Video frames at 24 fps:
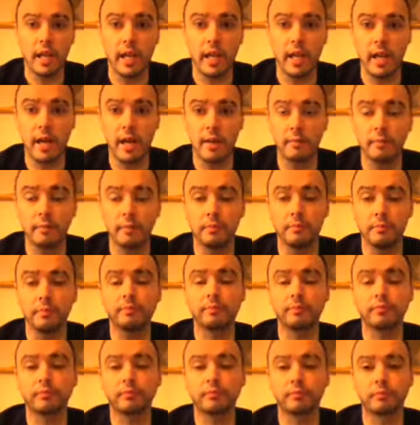And
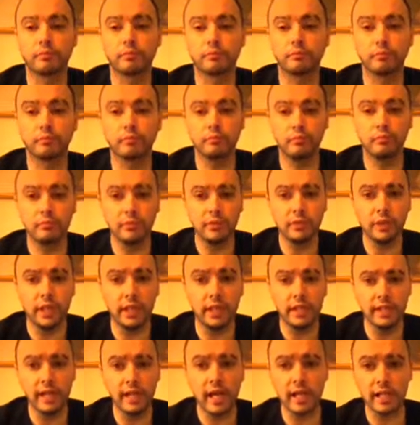
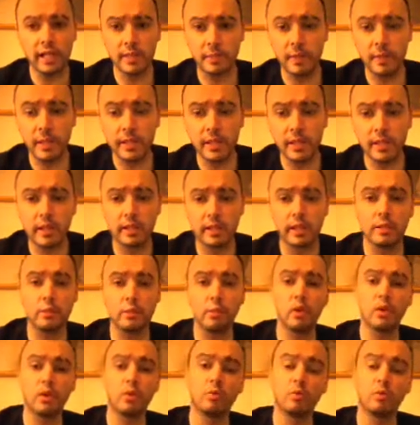that's basically
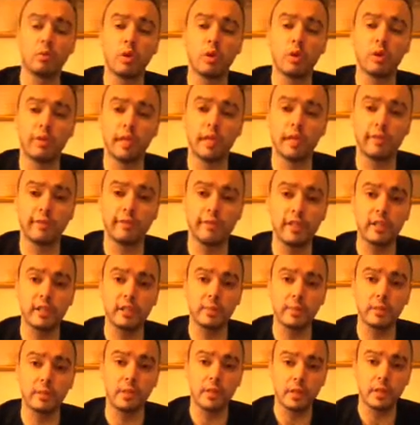what life is.
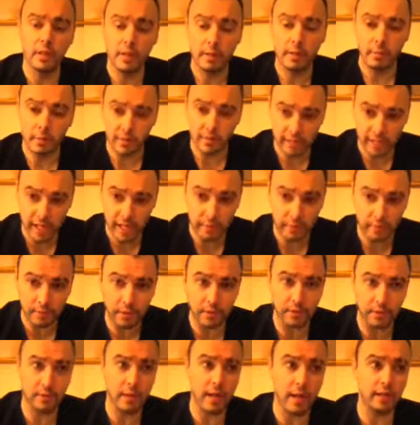But
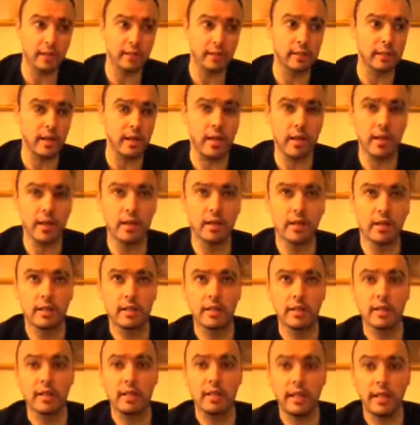perception, back to that,
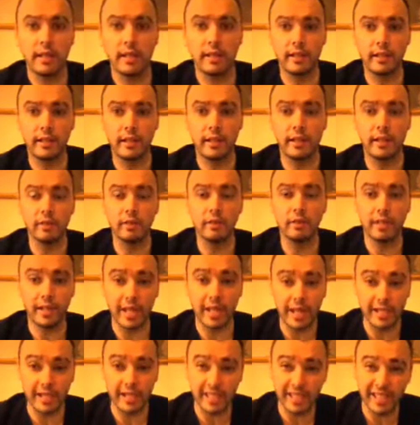you know, it
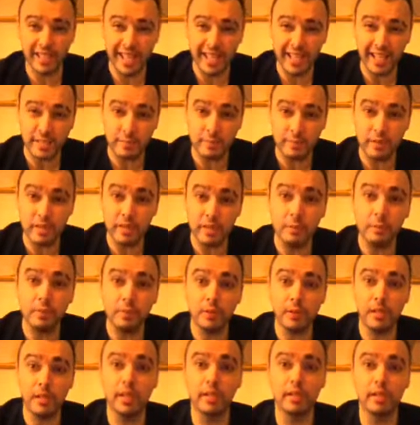gets
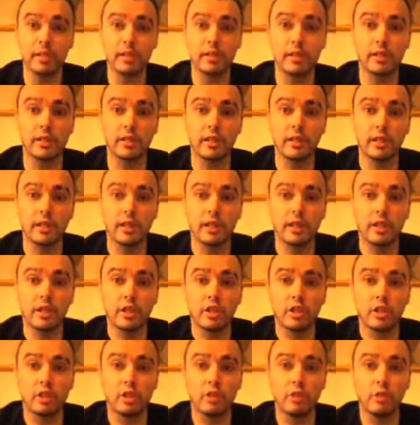manipulated, you see.
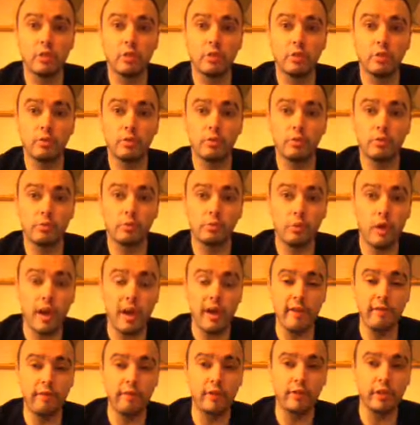So
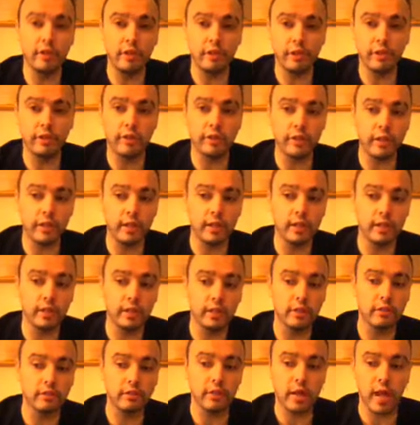whatever you're thinking
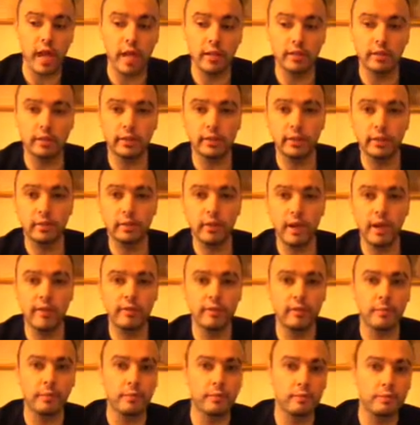in reality,
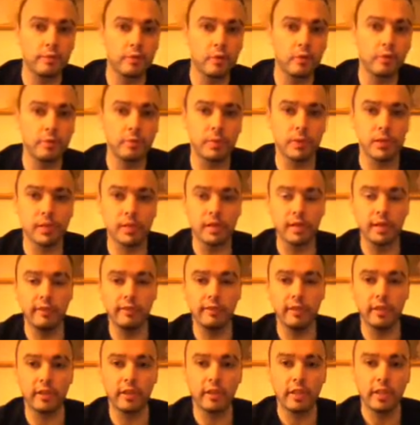whatever you perceive
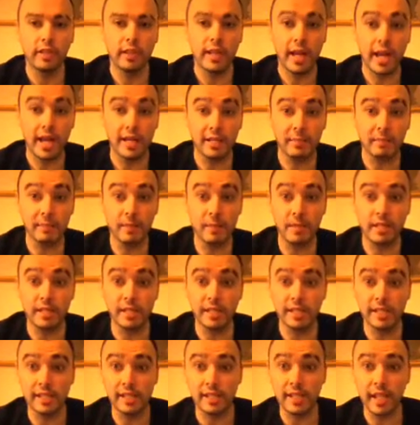in, has been
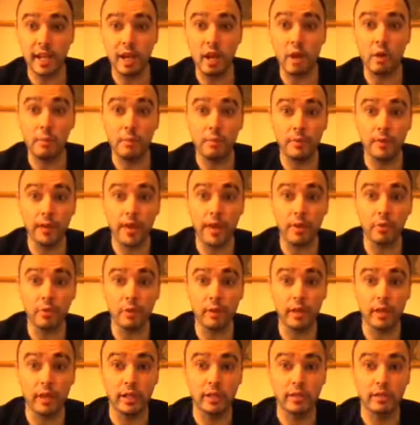set up that
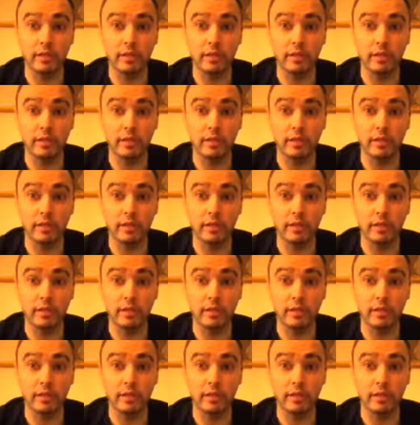way.